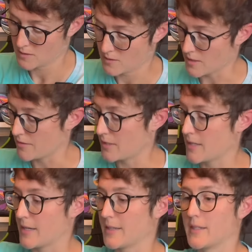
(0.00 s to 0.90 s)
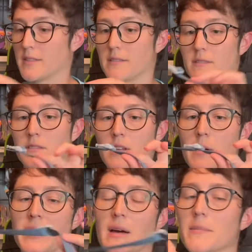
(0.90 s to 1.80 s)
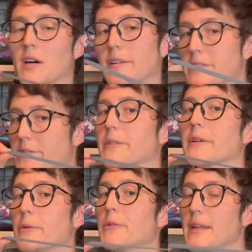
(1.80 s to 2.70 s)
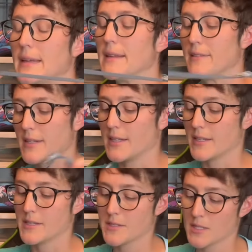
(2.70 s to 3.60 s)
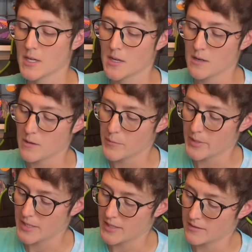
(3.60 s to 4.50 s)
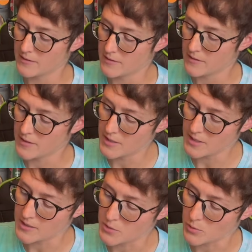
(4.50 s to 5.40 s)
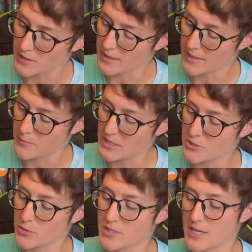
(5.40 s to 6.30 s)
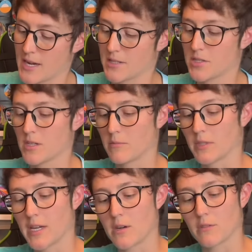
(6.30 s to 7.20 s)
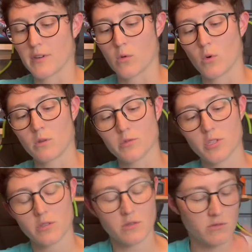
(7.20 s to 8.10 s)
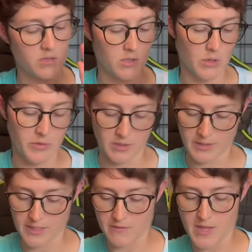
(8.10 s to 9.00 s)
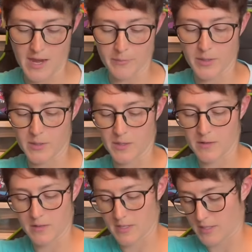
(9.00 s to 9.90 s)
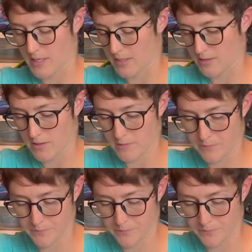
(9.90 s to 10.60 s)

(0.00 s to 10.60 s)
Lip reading: And then I'm not necessarily going to need this, but this will allow me to attach something later if I want to. So I'm going to leave that part connected.